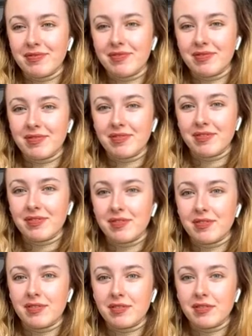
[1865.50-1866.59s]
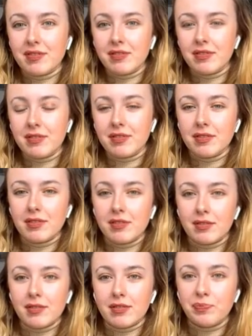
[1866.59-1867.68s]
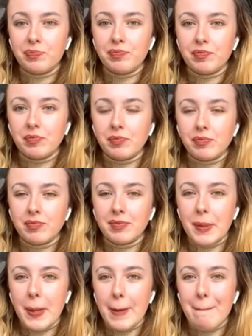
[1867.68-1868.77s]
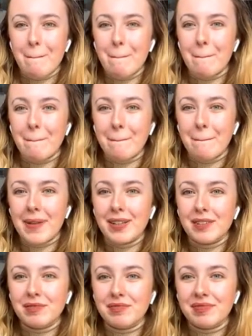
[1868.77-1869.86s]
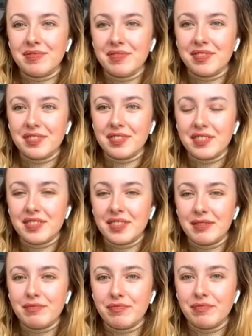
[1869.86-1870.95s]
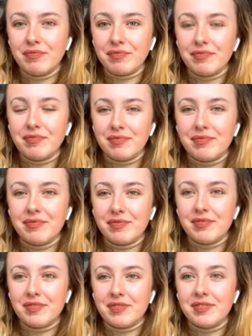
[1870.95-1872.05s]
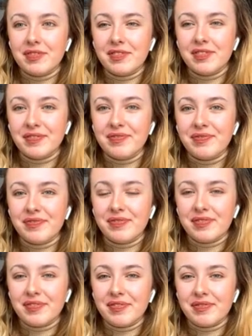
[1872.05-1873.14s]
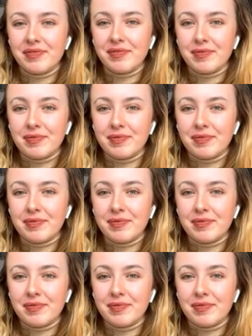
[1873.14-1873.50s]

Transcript: No words are spoken by the person on screen.